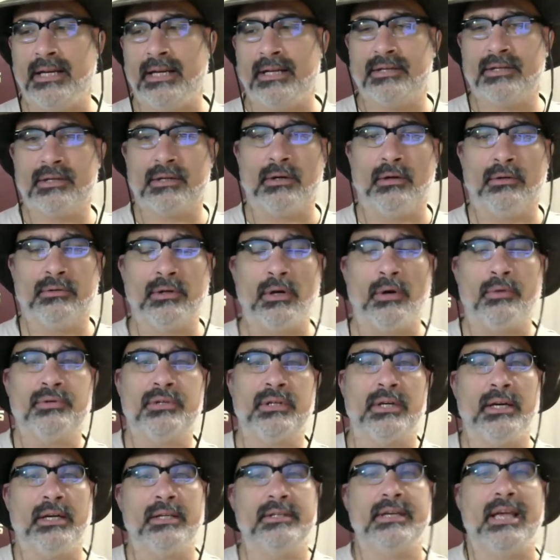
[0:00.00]
It's the Gold Goats and
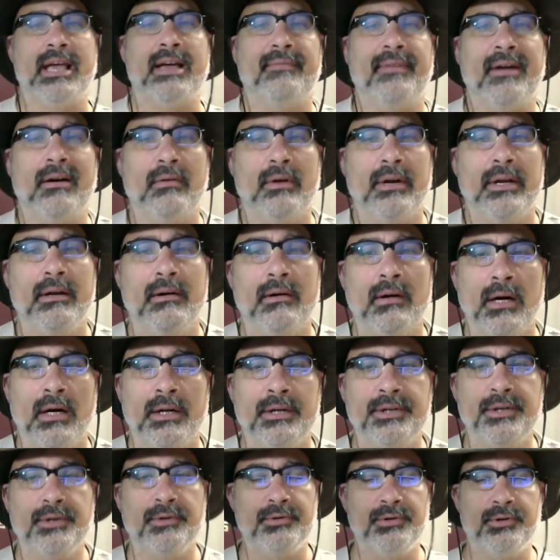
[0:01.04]
Guns half hour here
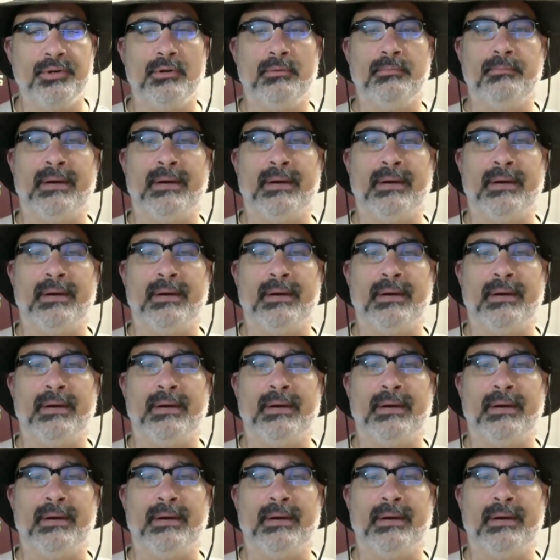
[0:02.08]
on YouTube.